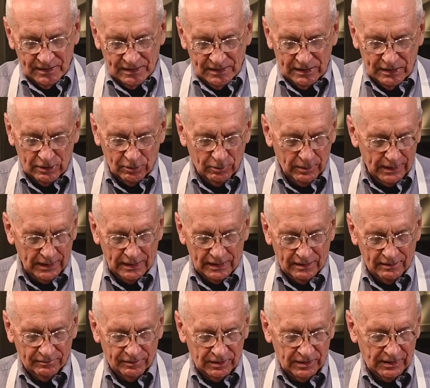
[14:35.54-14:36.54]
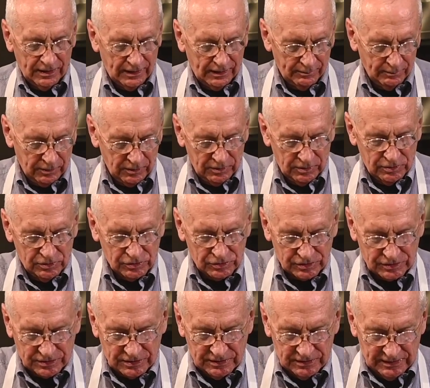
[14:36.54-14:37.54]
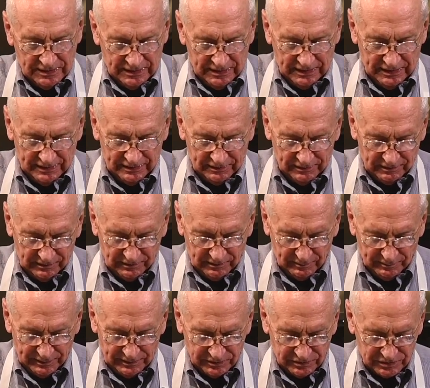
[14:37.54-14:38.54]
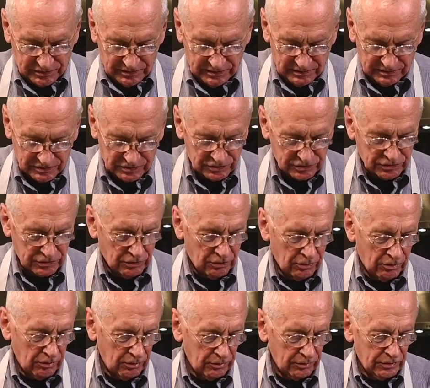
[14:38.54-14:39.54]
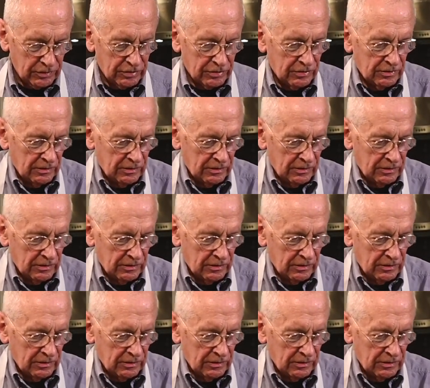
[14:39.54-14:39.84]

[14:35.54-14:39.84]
here we have it. And I'm going to just add a little bit of salt